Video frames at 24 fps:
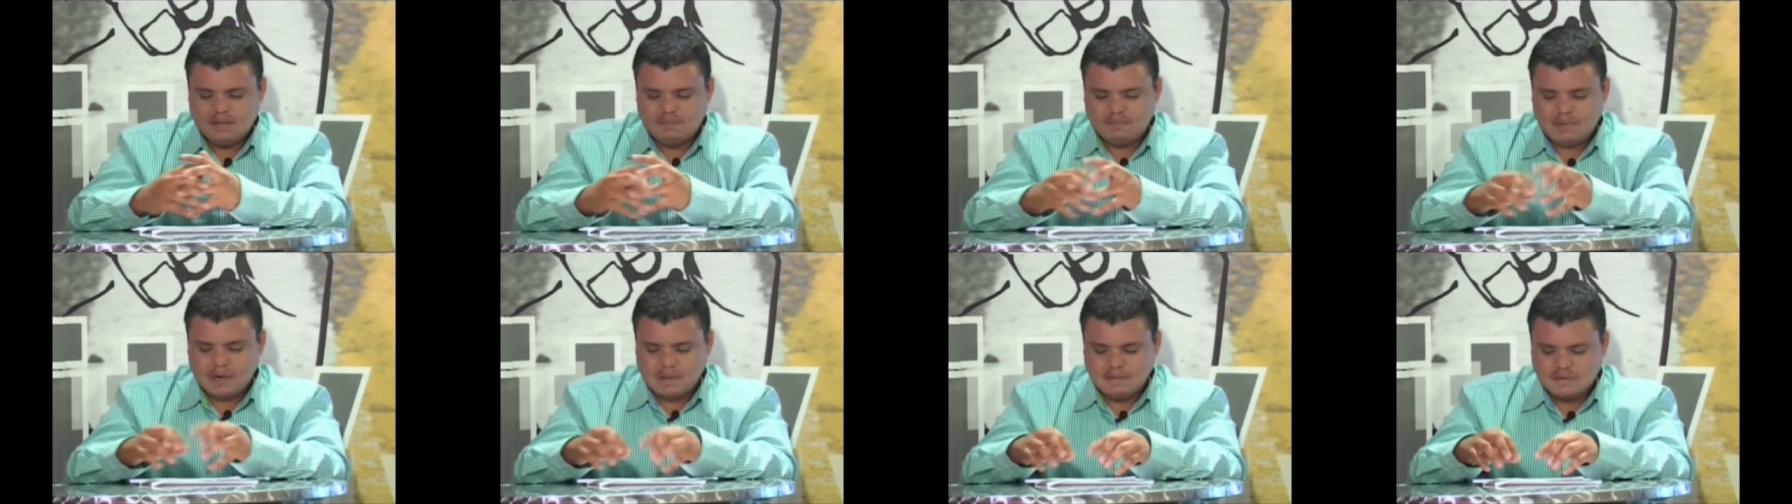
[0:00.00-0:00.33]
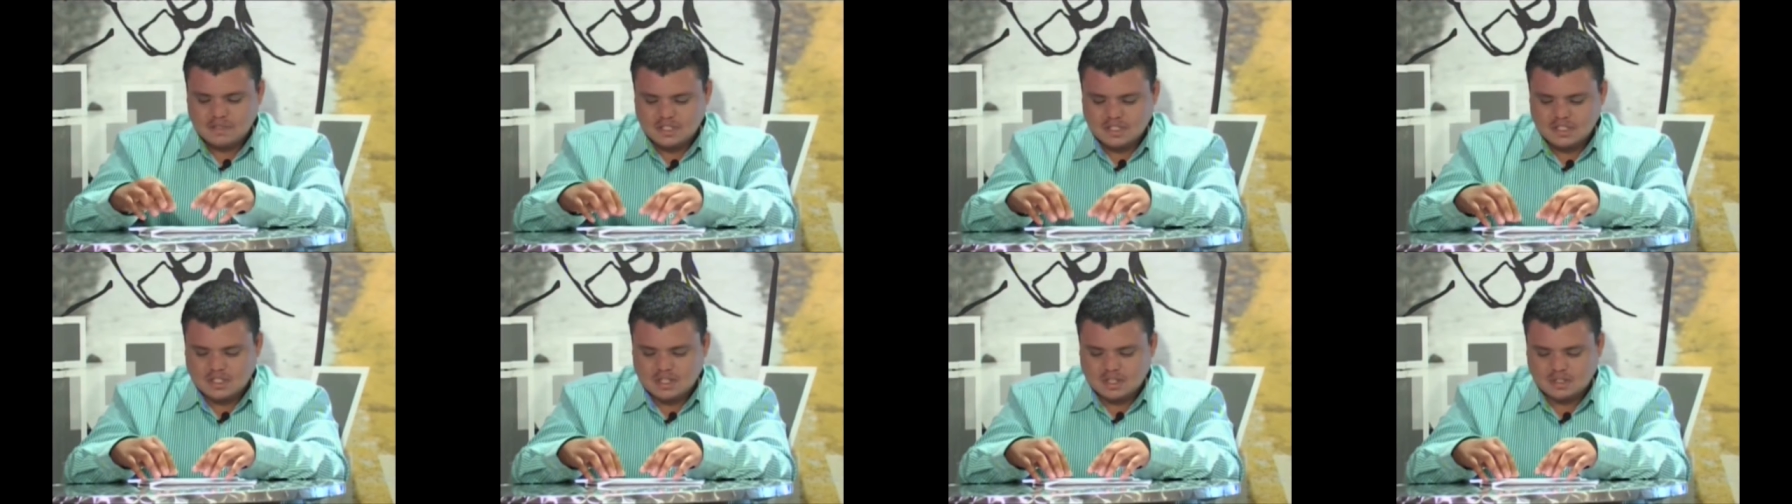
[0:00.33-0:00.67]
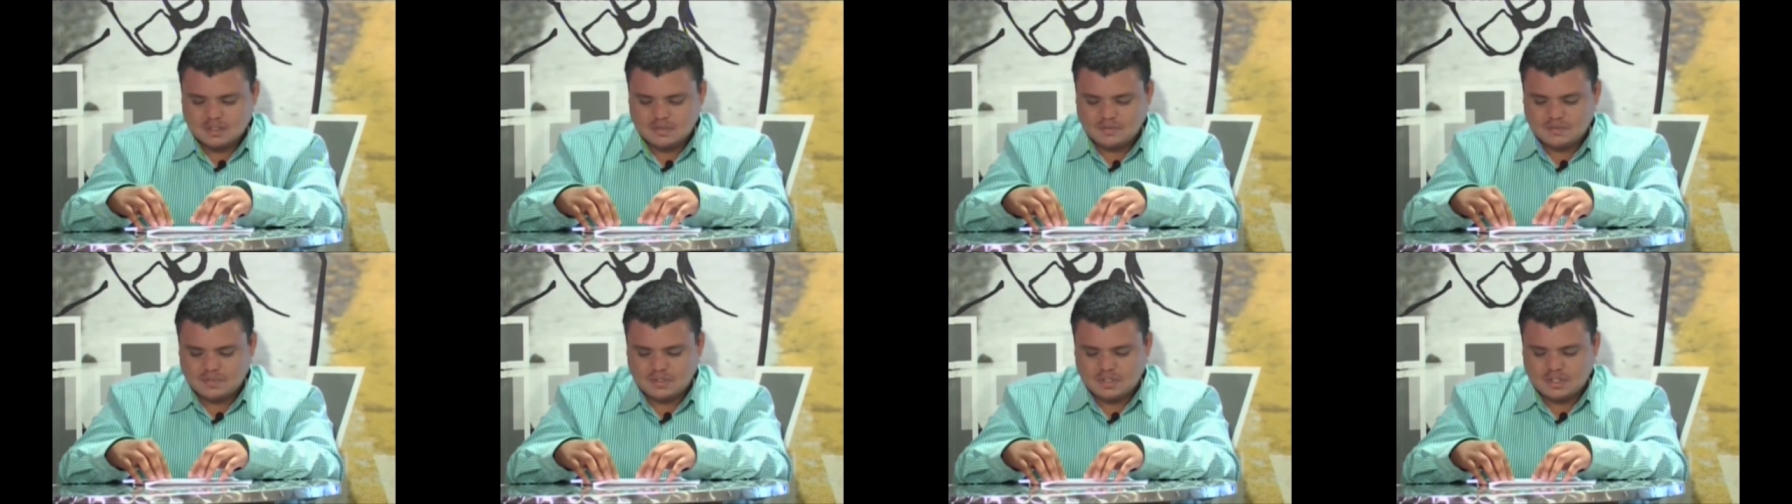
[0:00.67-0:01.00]
Perhaps to
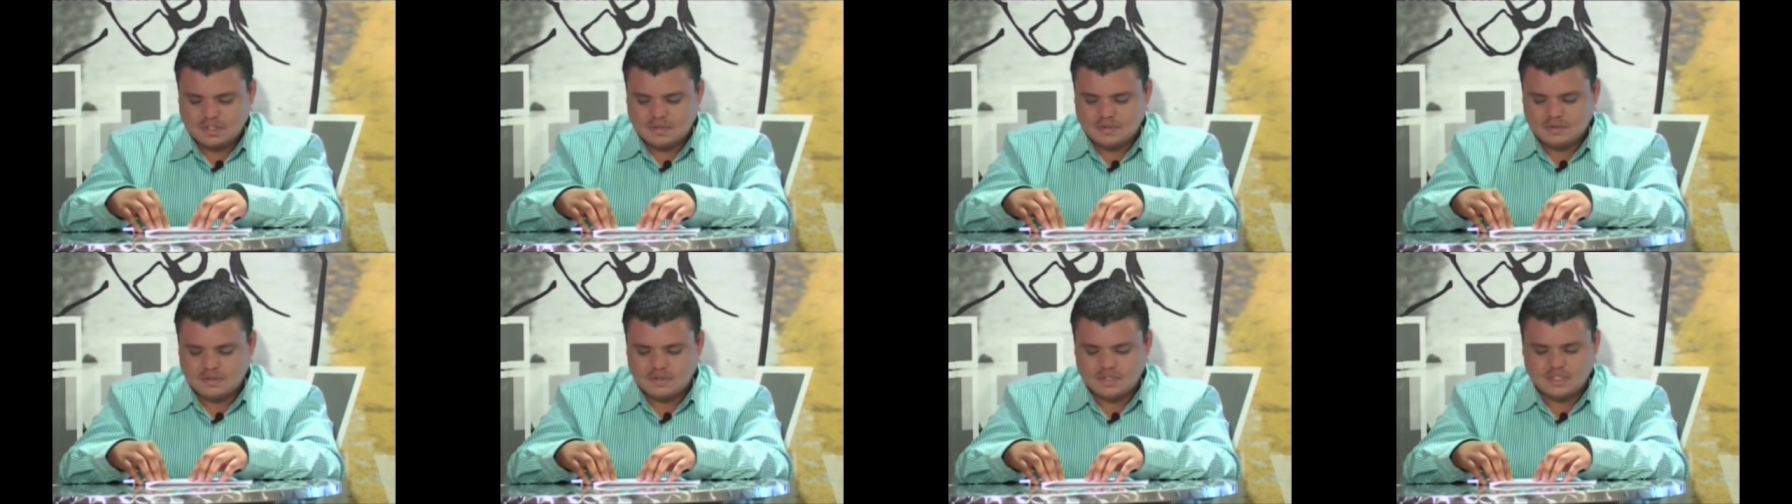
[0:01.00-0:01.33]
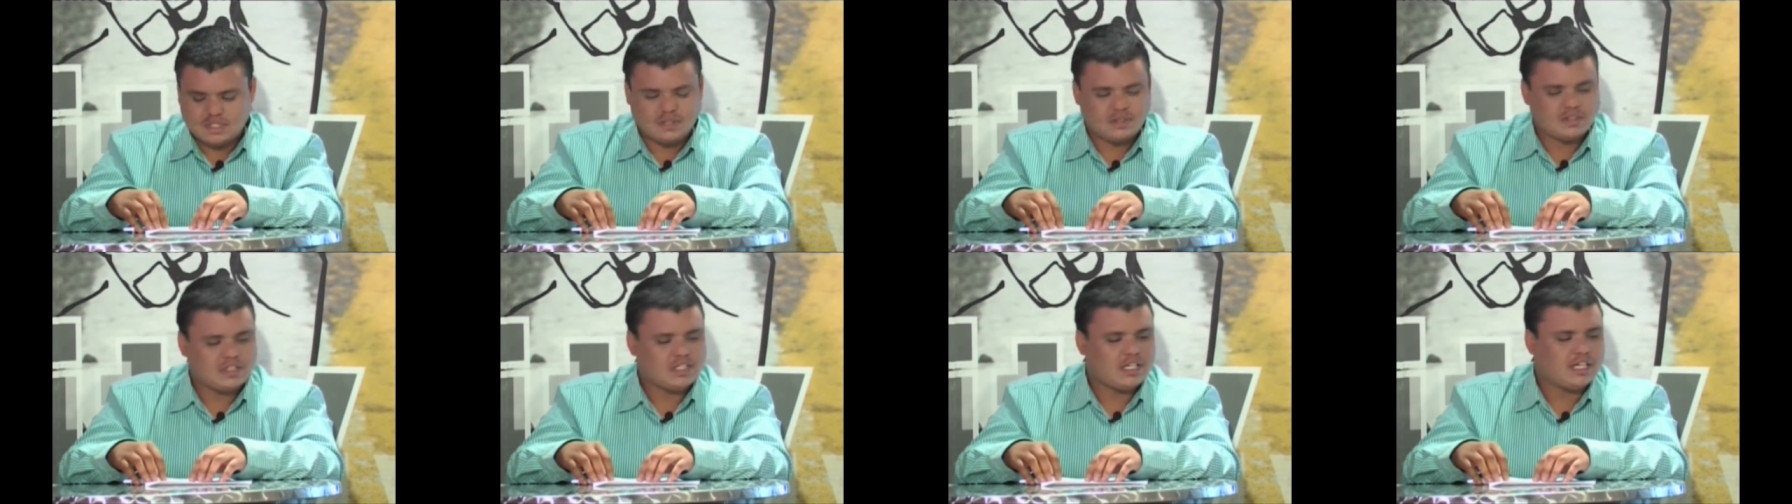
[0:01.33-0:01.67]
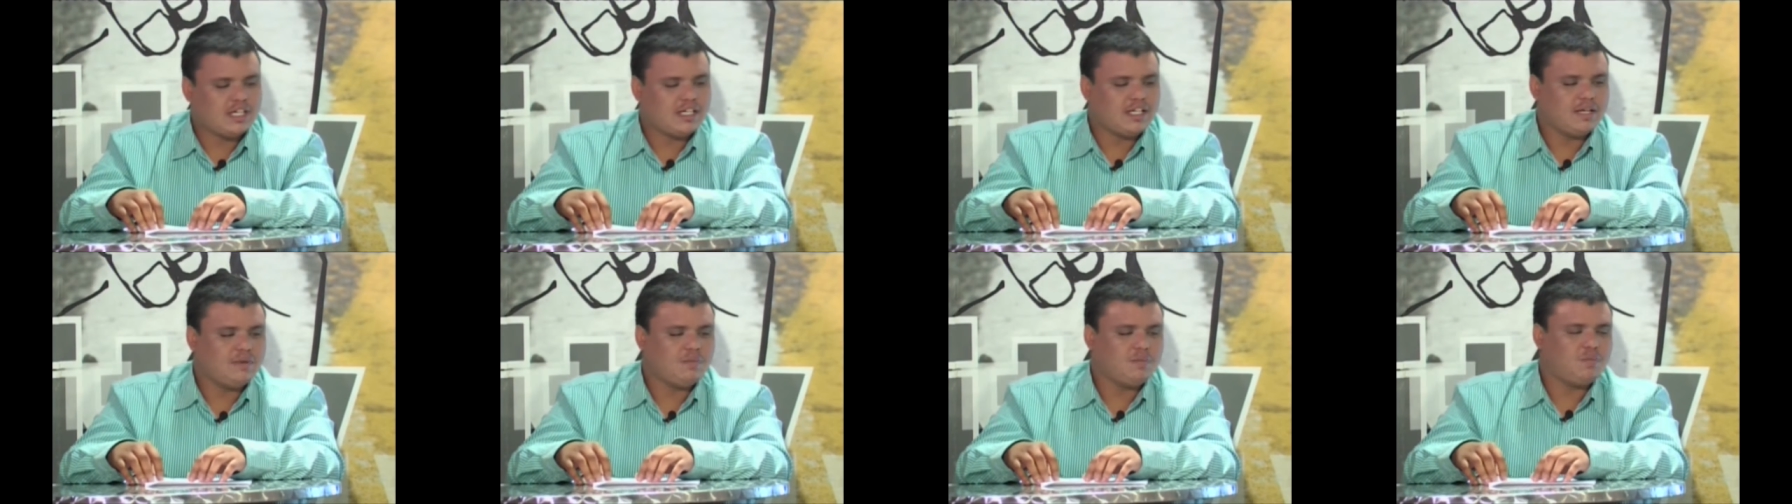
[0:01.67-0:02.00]
start off with you,
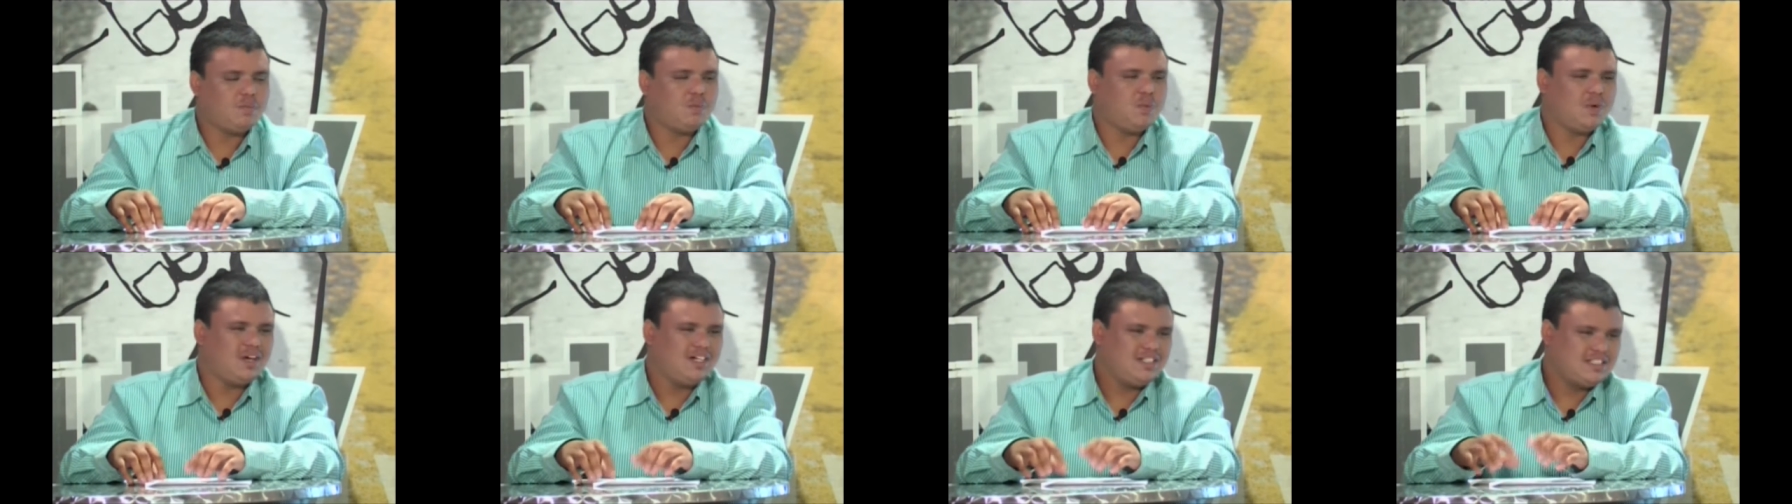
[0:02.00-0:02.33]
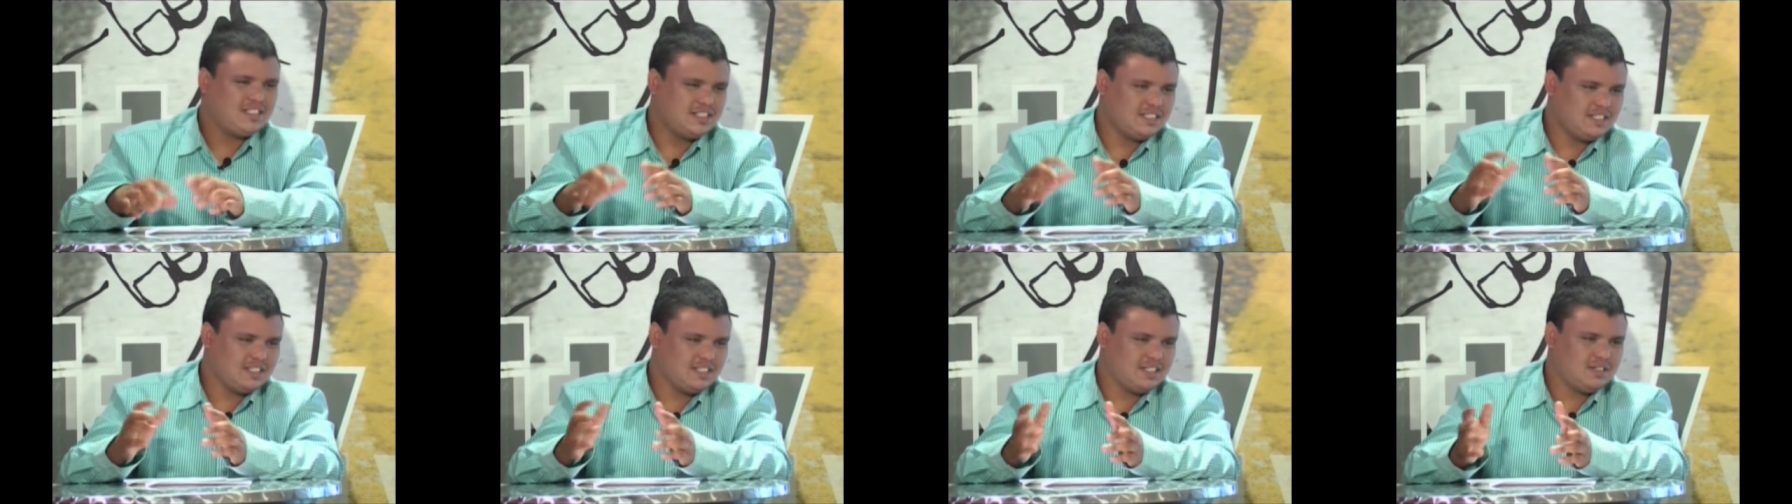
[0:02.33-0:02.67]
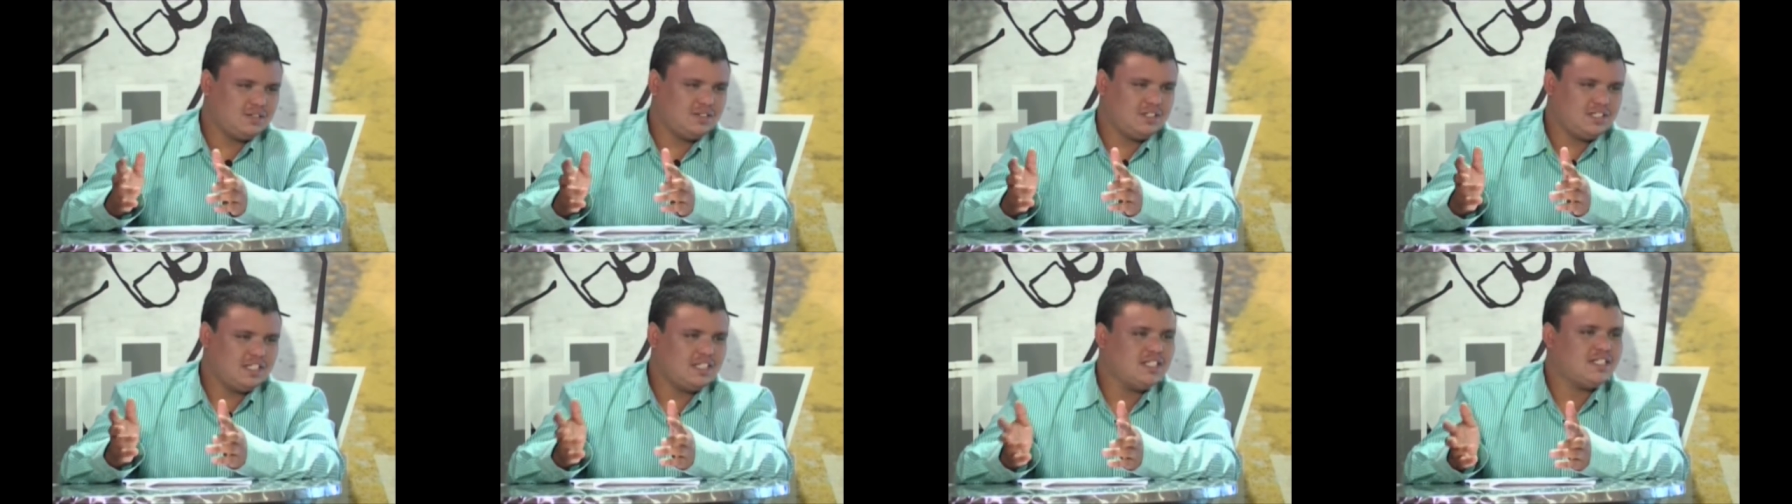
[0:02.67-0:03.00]
Sekoetlane, what
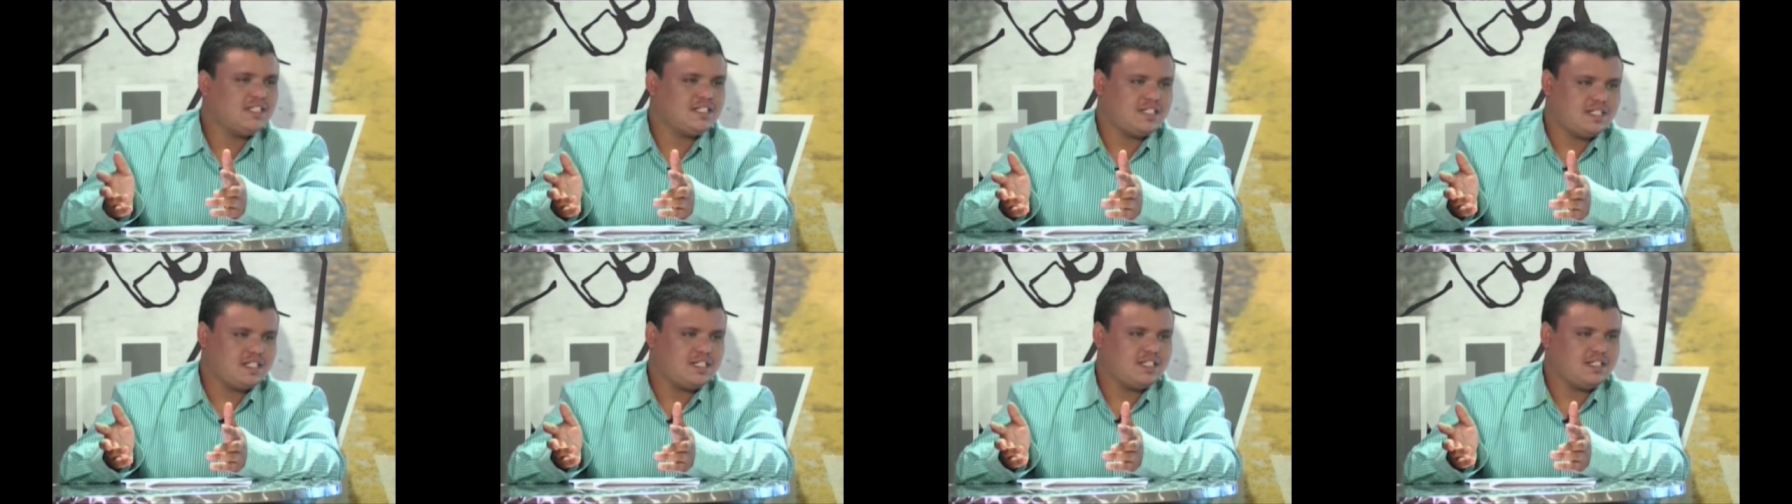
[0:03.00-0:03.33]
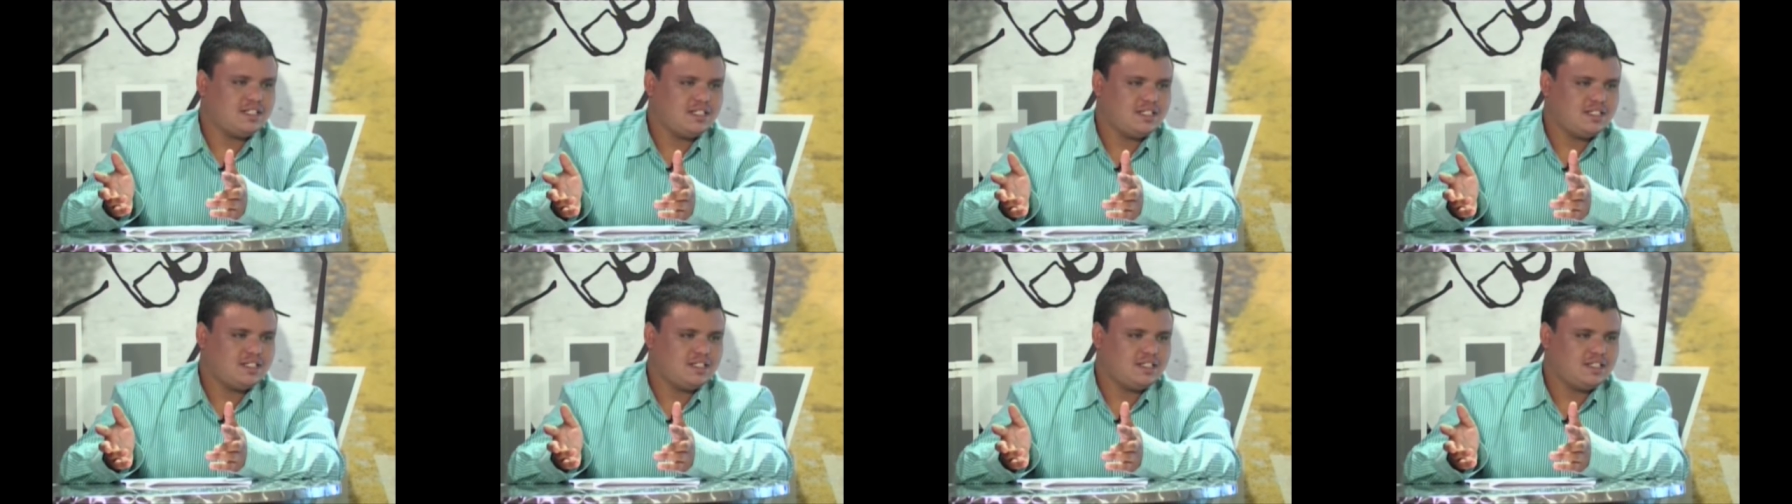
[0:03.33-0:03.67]
is DTT?